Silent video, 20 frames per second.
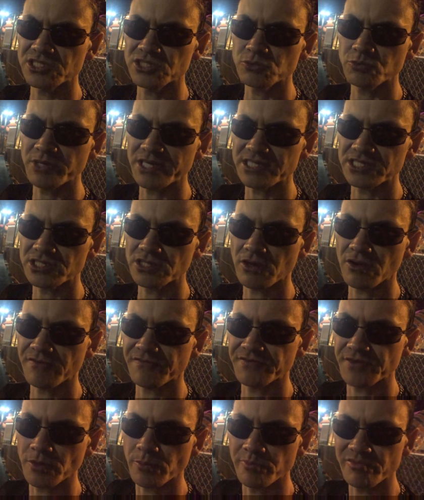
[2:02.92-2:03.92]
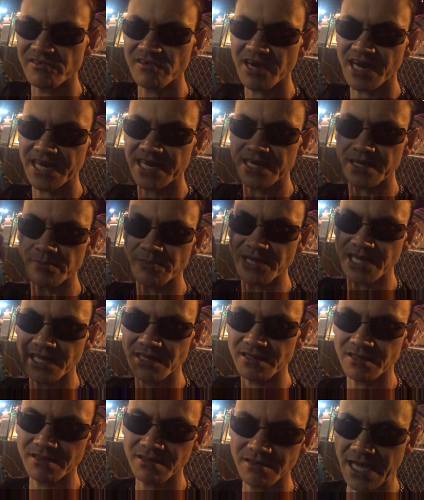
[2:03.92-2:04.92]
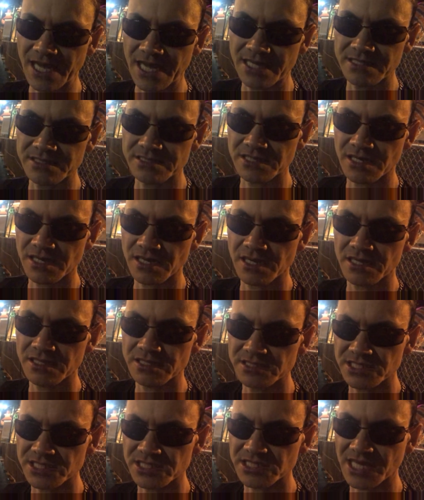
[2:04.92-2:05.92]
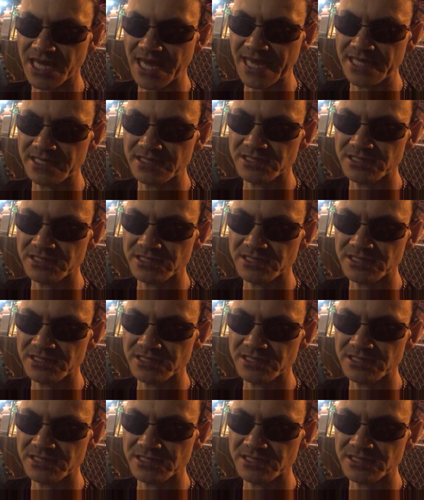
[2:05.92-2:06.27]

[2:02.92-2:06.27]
switch off your brain a bit and just get